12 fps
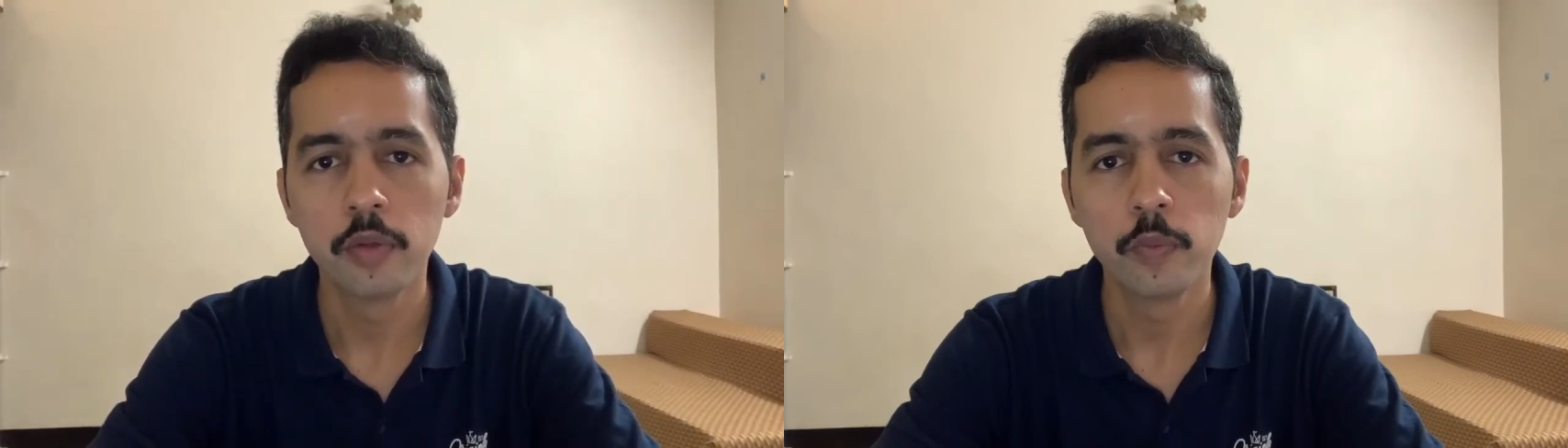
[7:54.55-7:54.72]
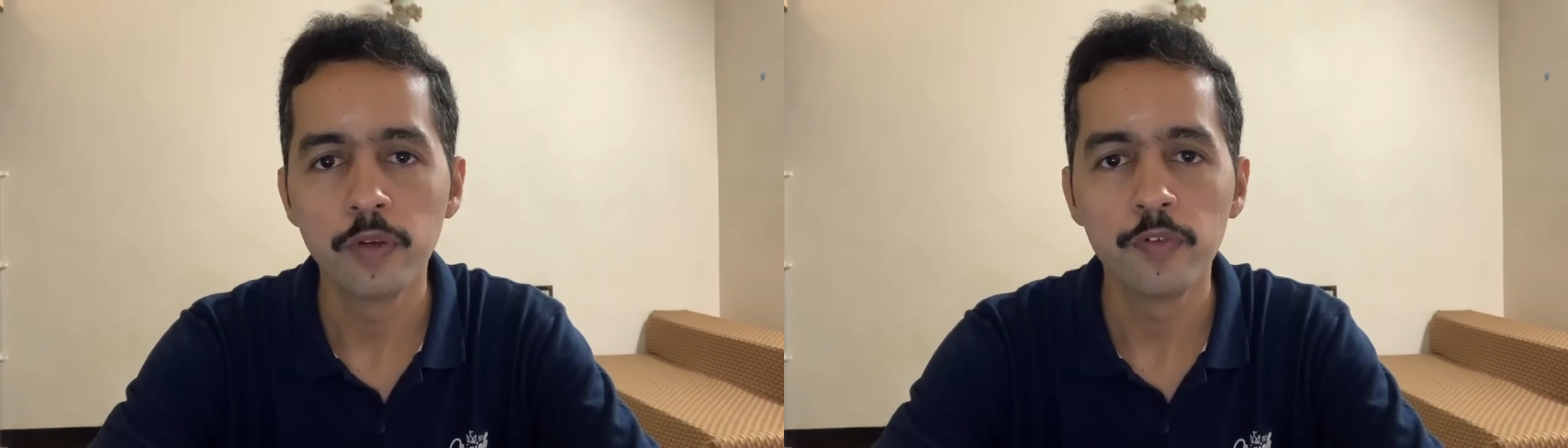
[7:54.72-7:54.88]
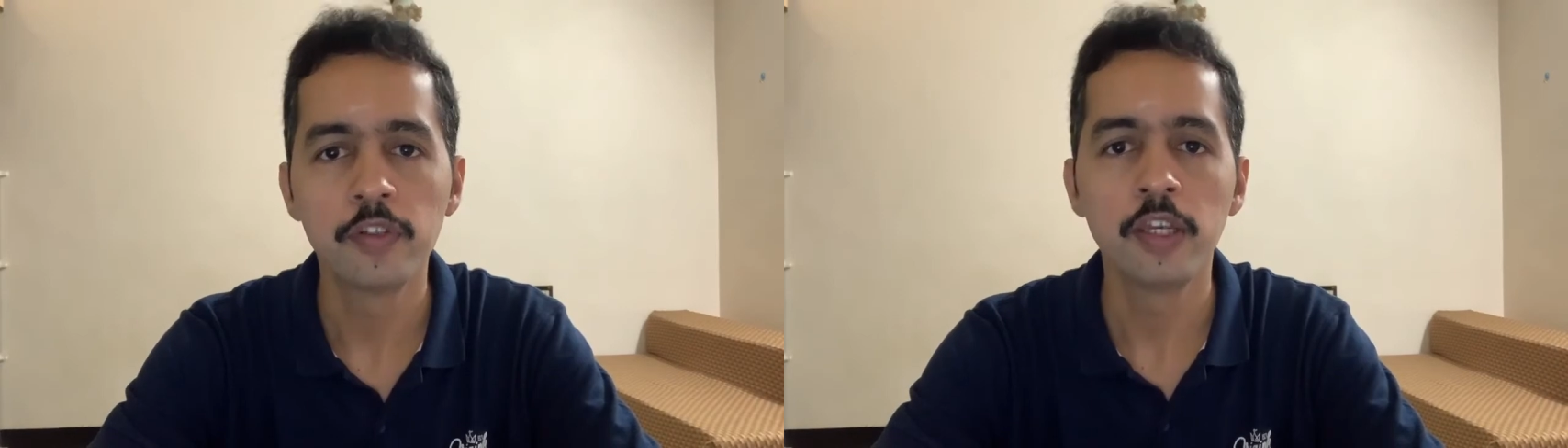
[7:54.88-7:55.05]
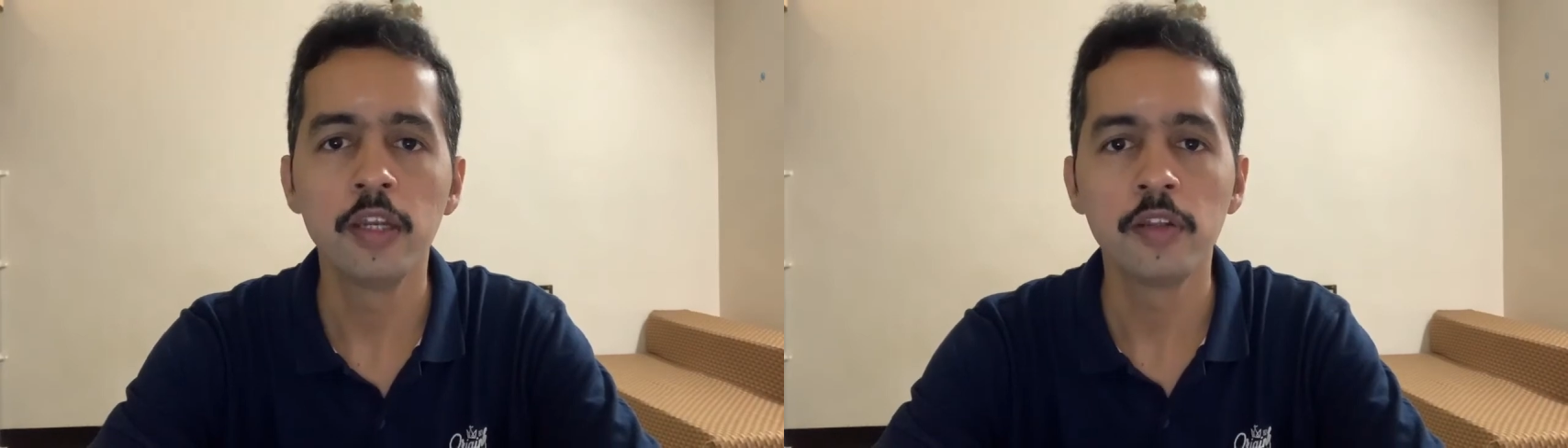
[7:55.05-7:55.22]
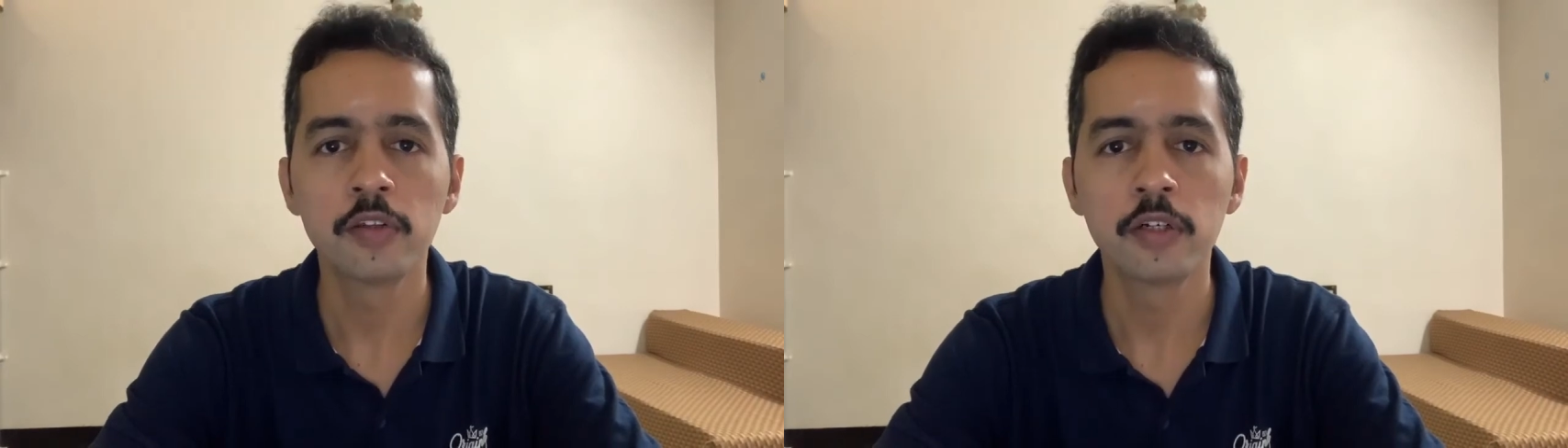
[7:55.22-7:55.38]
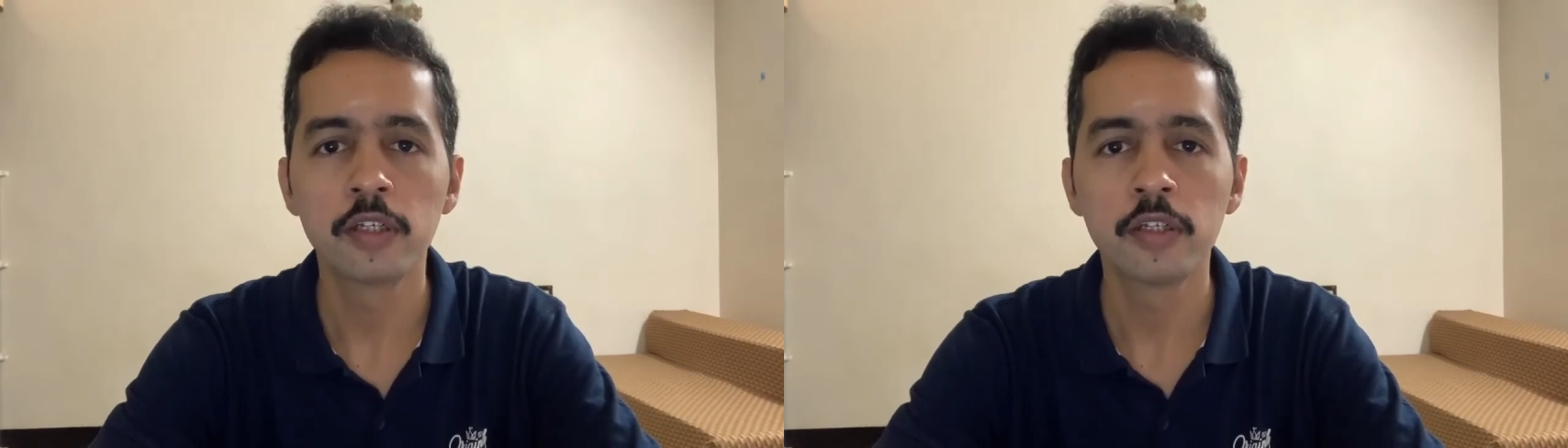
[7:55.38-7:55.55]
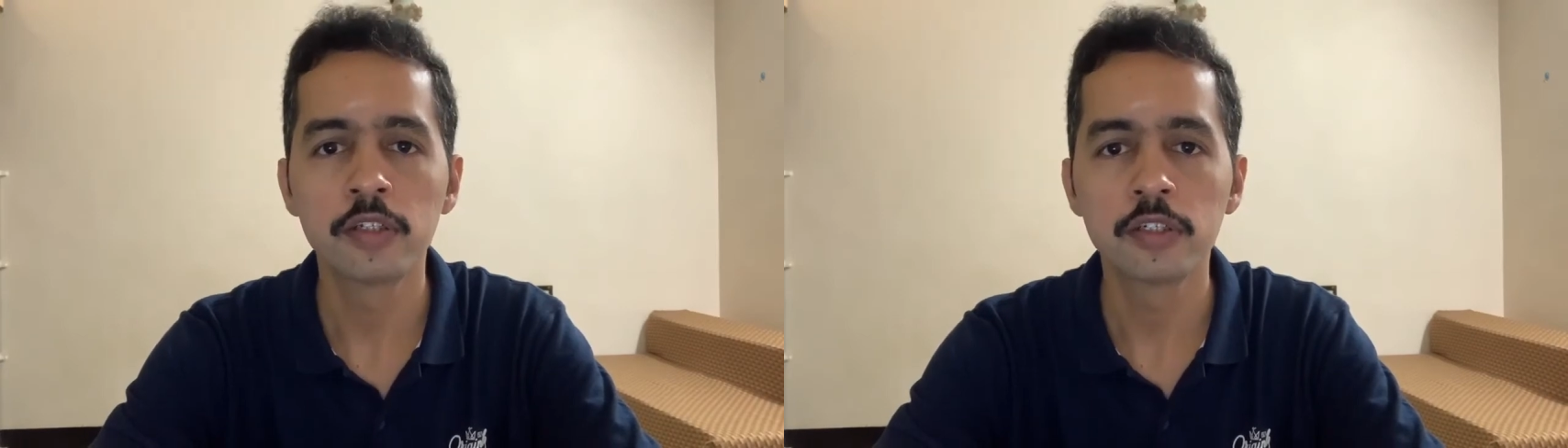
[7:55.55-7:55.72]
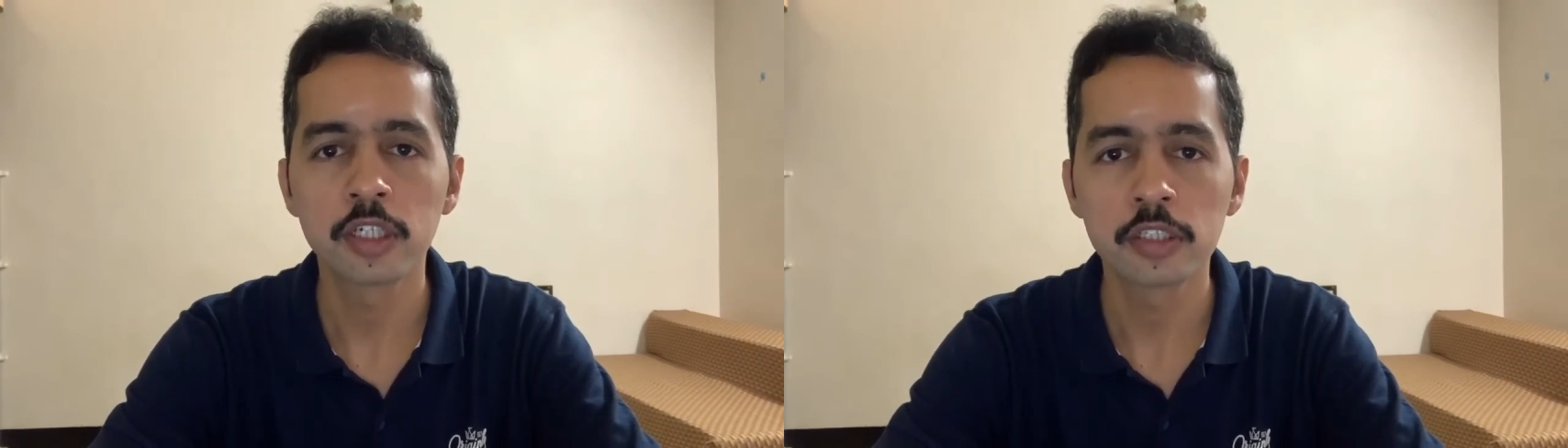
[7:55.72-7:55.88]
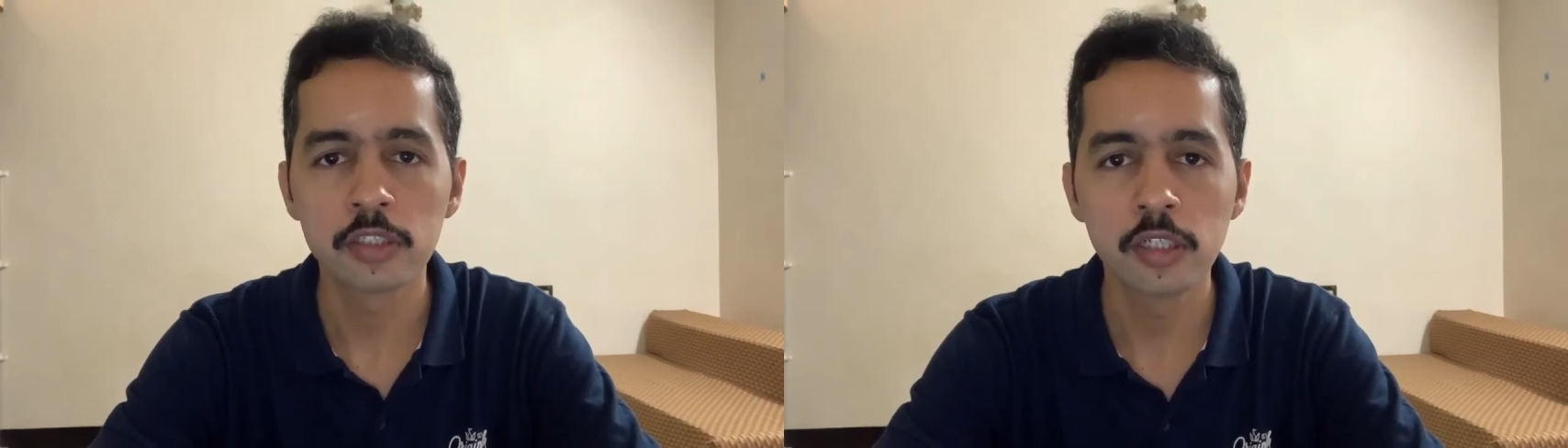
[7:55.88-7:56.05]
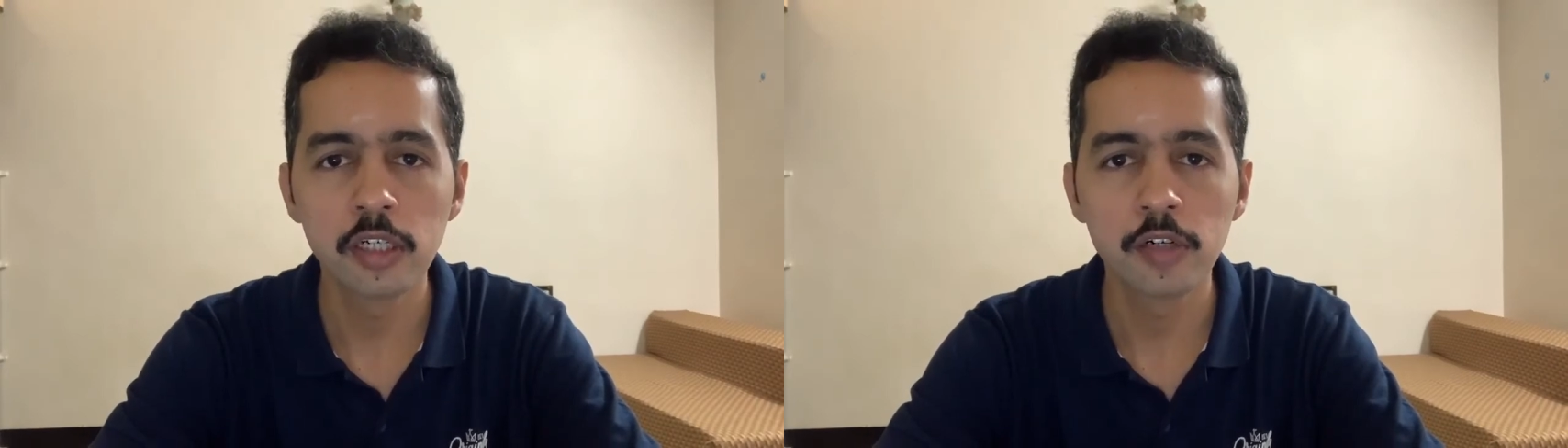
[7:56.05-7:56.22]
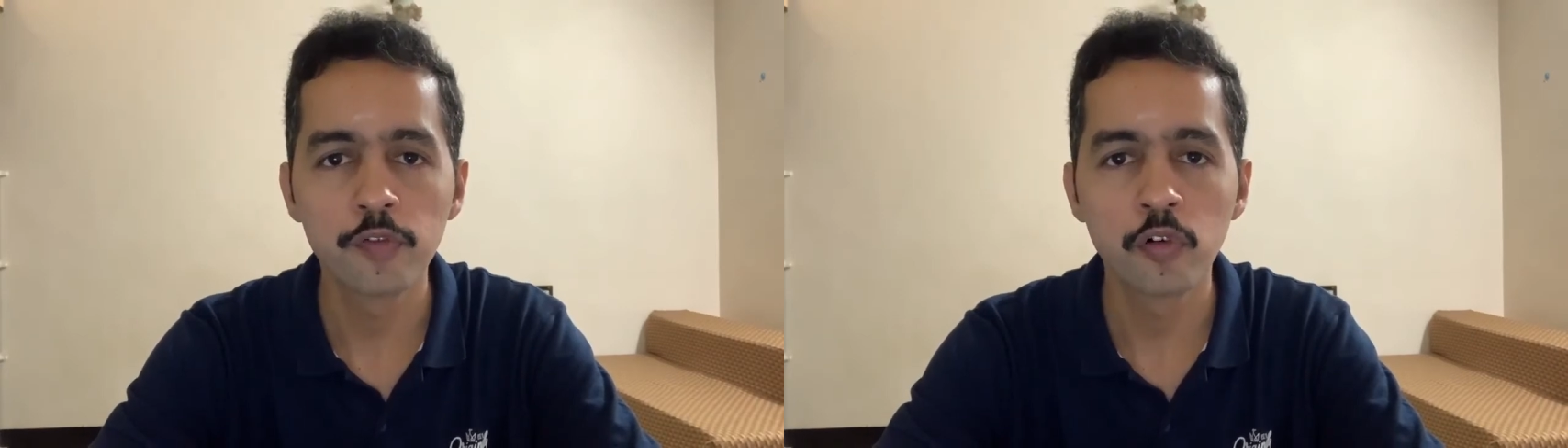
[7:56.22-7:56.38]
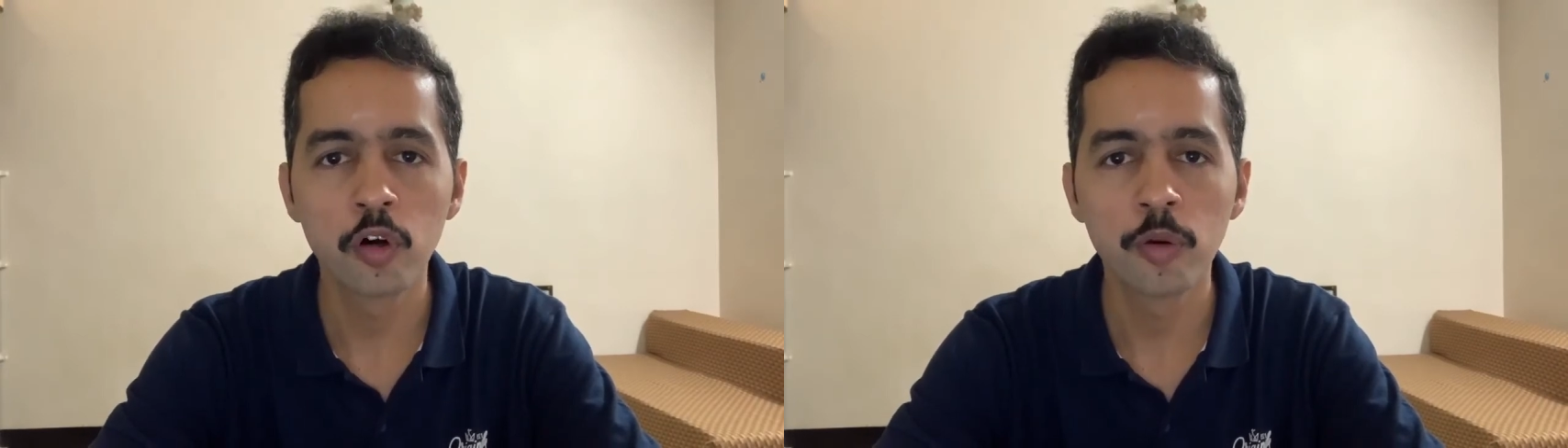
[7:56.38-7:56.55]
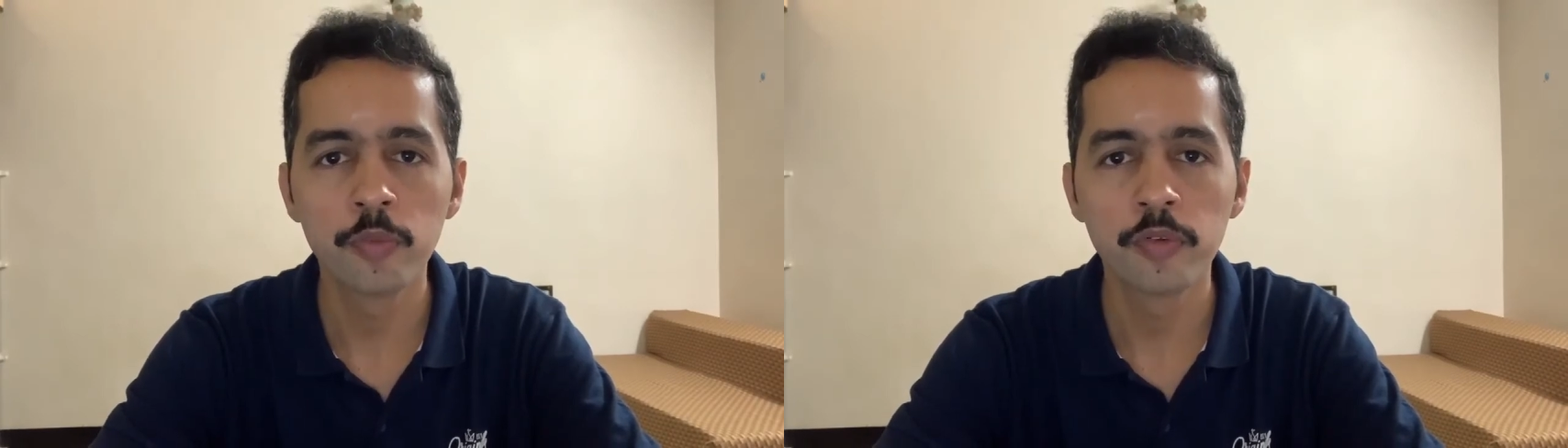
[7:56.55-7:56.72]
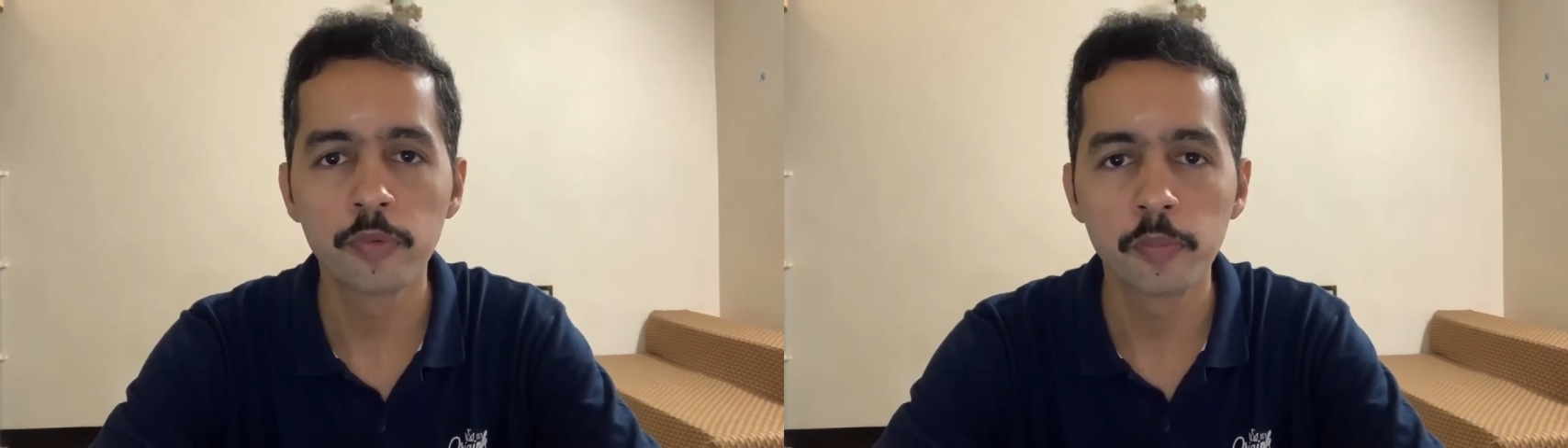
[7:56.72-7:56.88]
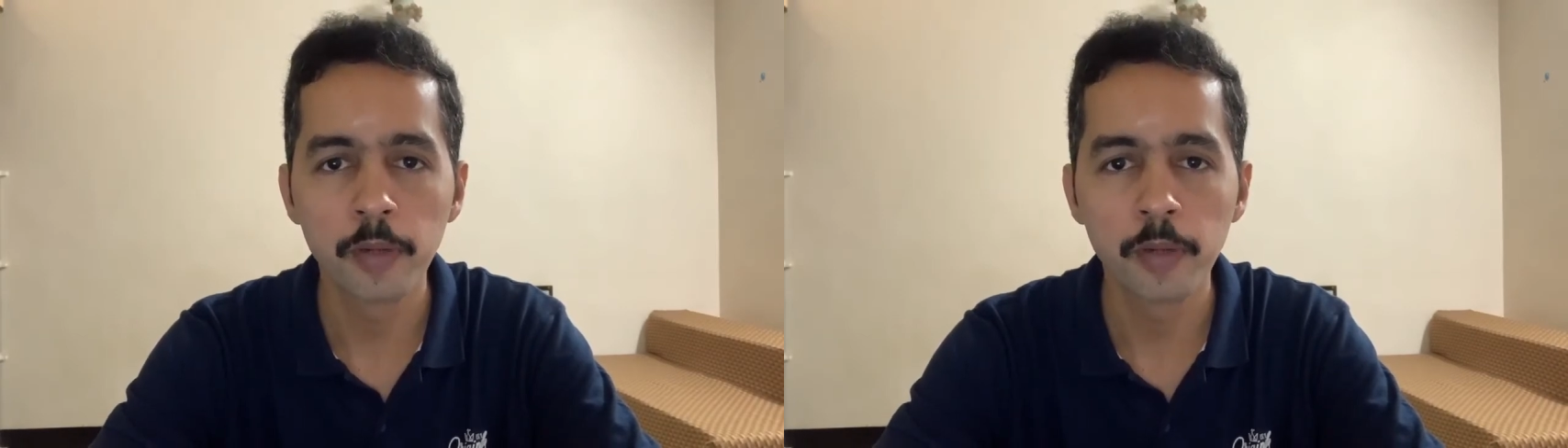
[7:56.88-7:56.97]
we've seen certain structural reforms